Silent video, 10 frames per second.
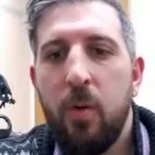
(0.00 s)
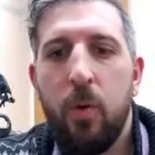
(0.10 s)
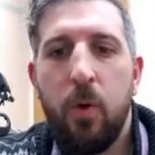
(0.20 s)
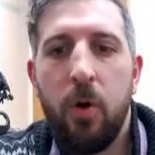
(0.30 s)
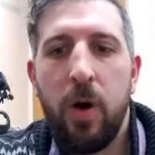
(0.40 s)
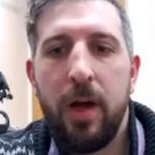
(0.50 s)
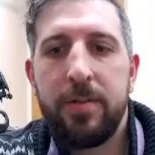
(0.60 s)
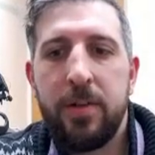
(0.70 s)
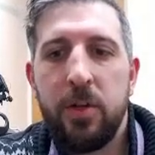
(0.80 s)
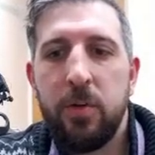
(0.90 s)
all I have to
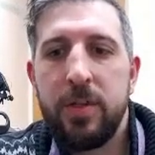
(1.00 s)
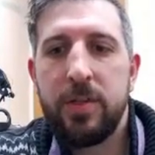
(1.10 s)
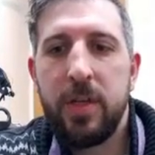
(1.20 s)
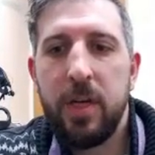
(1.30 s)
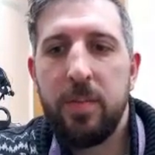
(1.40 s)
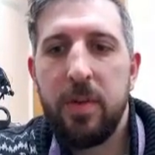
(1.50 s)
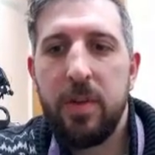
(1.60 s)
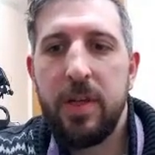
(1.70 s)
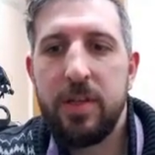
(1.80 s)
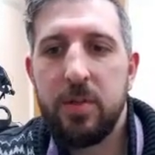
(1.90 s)
do is type
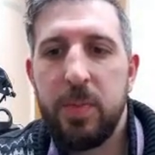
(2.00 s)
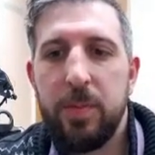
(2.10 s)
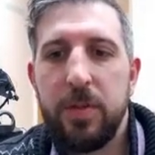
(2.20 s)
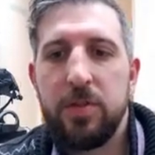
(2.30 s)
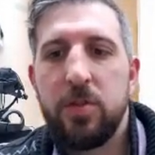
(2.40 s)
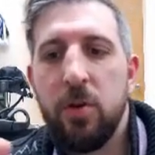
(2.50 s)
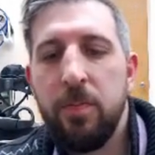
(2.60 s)
this pip install.